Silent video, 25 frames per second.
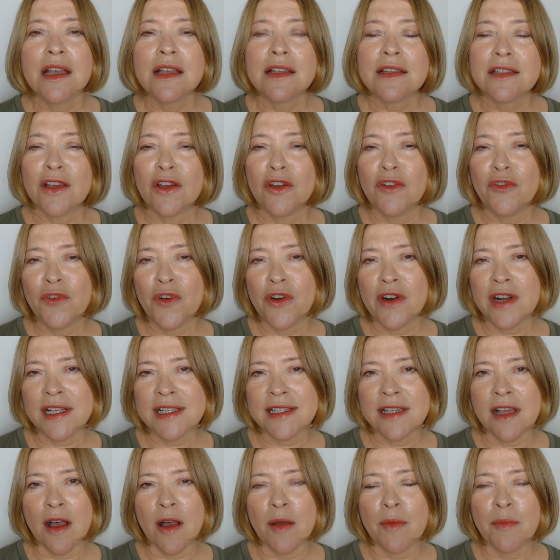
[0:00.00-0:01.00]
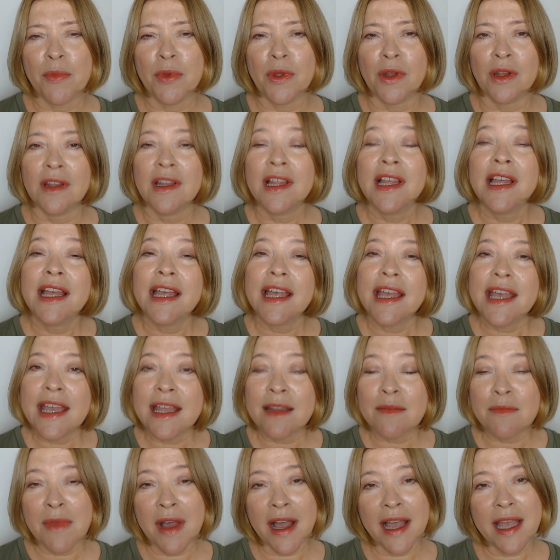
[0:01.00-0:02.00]
So for example,
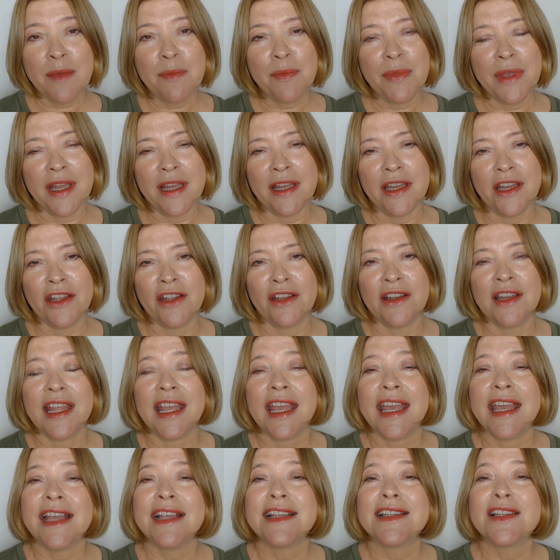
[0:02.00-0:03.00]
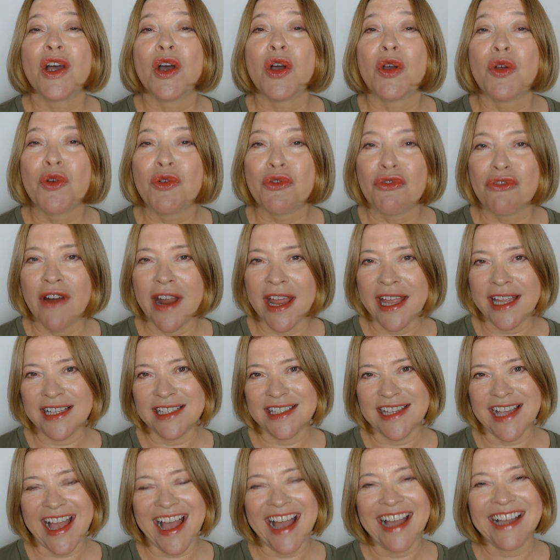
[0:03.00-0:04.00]
in my opinion, he's a
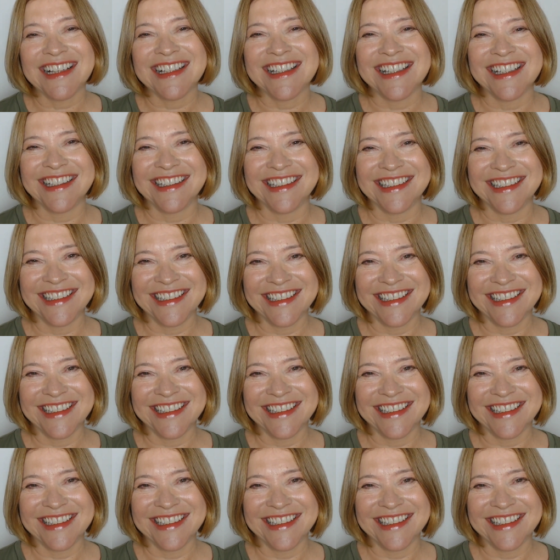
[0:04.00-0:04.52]
great actor.